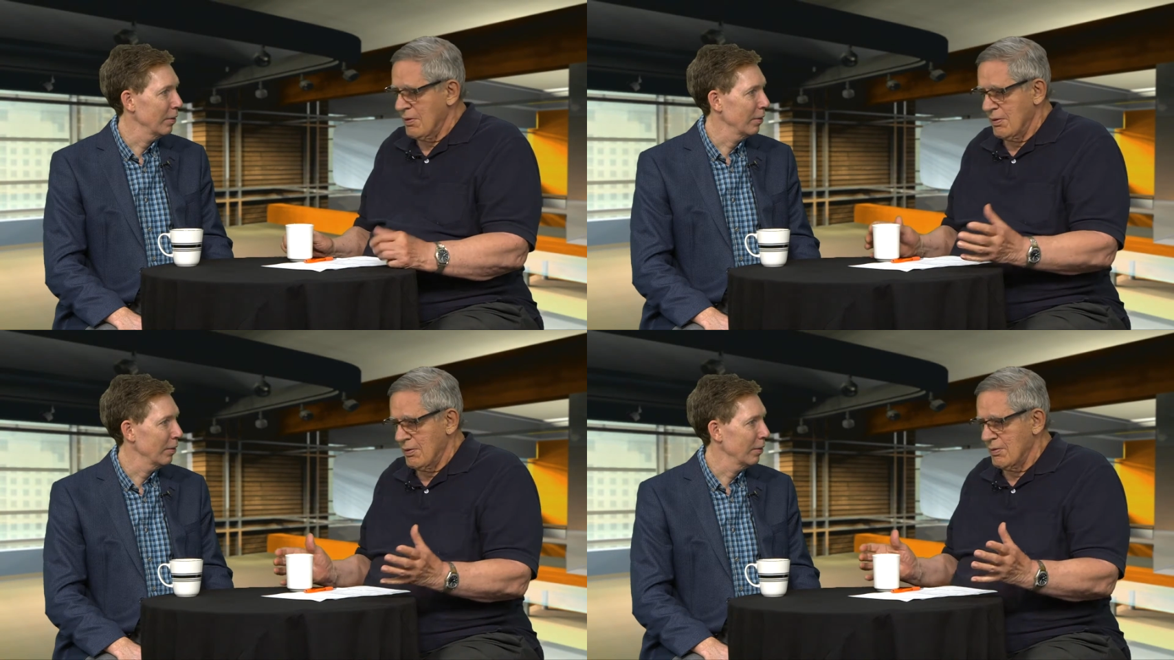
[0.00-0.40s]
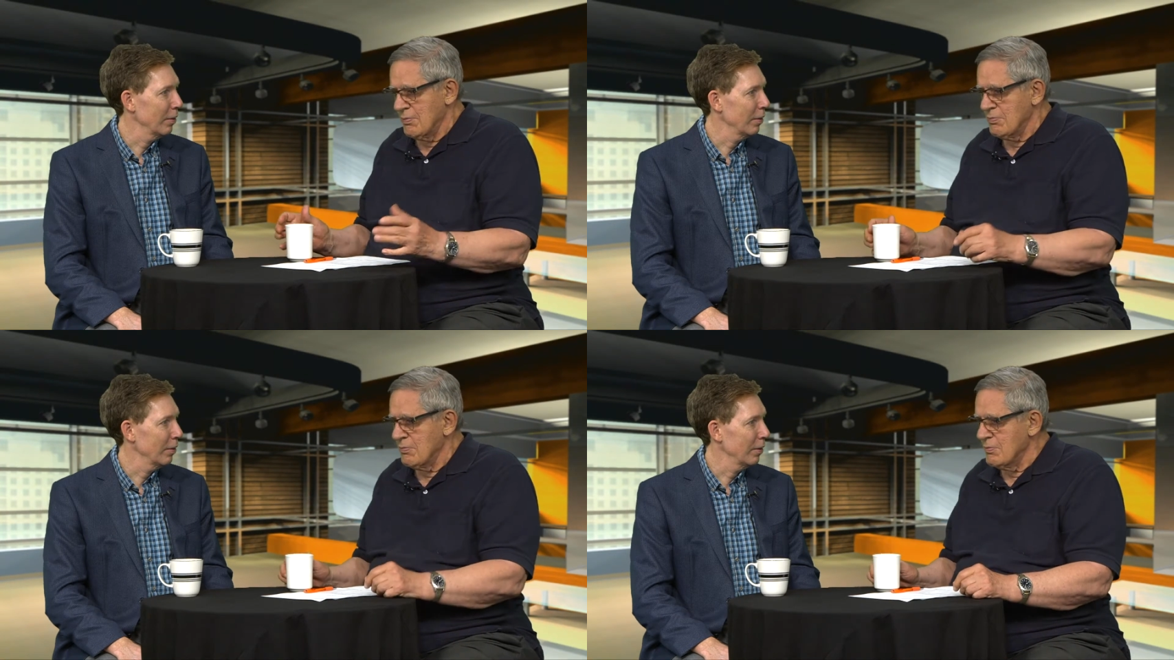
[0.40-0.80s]
Speaker 1: uh, uh,
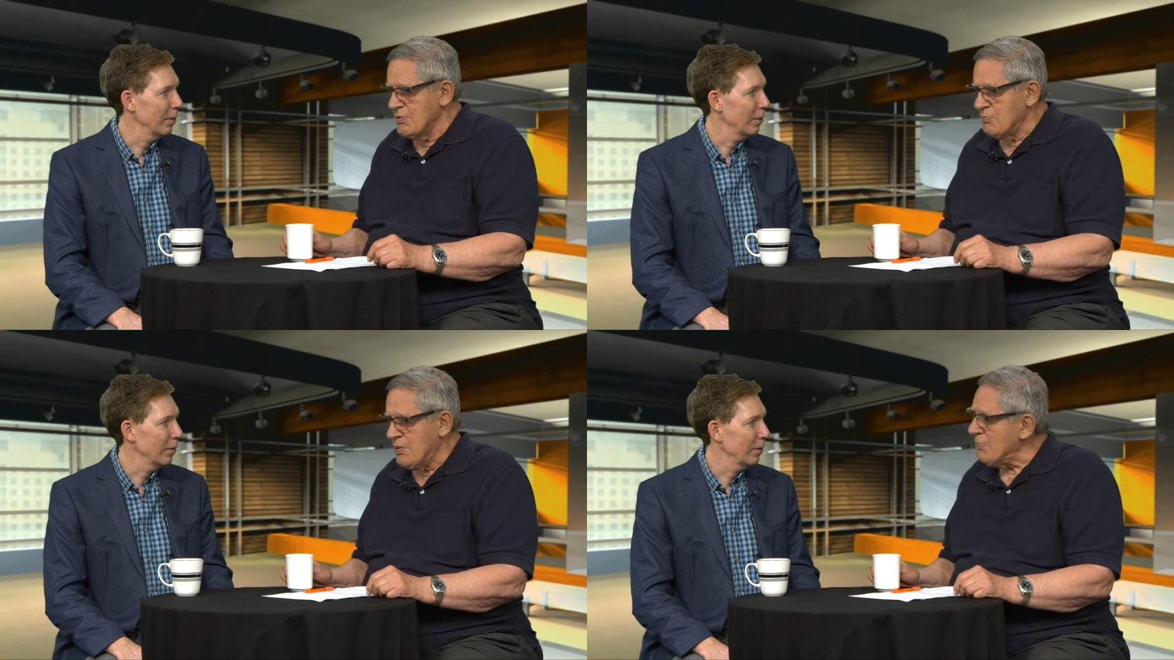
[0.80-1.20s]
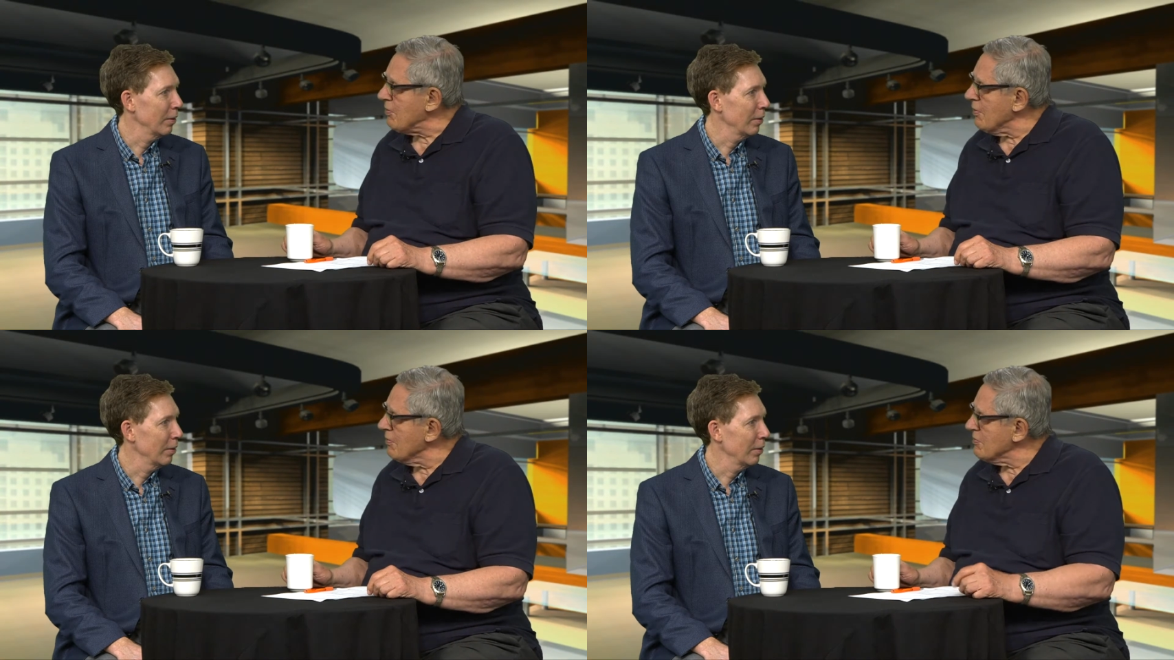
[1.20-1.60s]
the
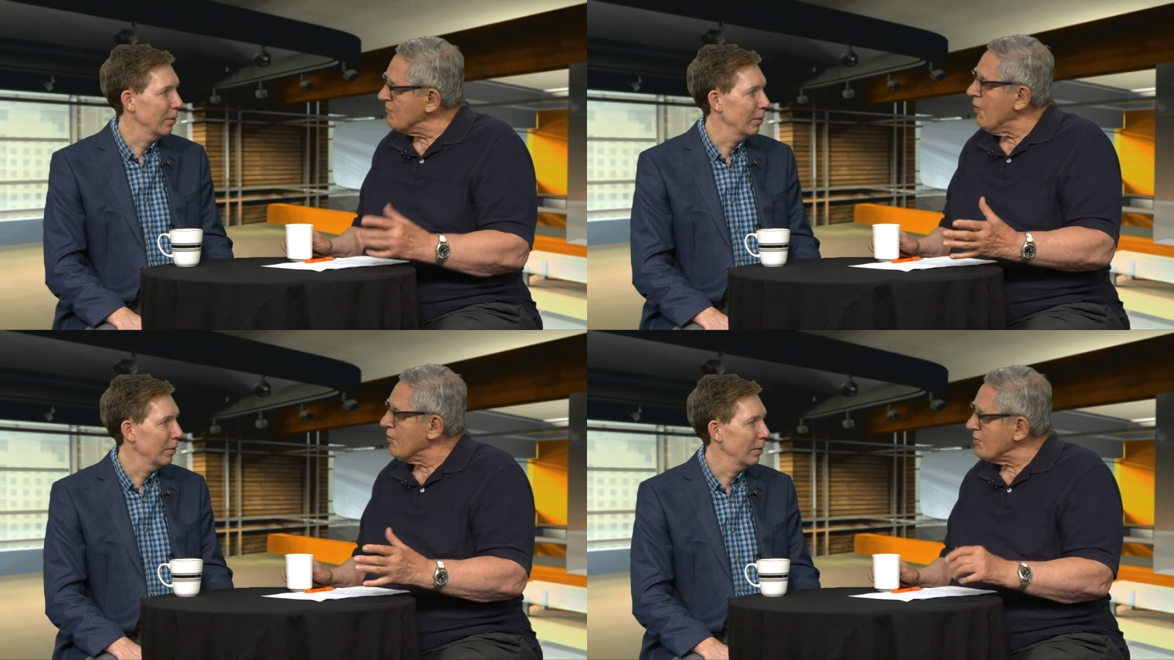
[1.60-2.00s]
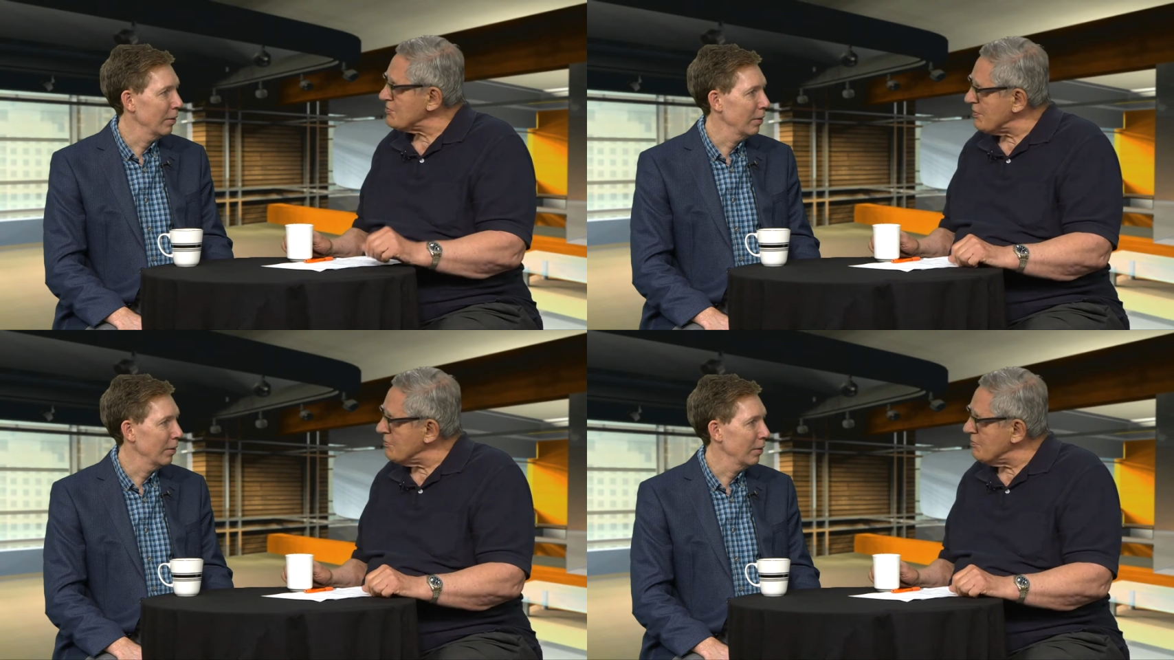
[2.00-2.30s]
people, the voters of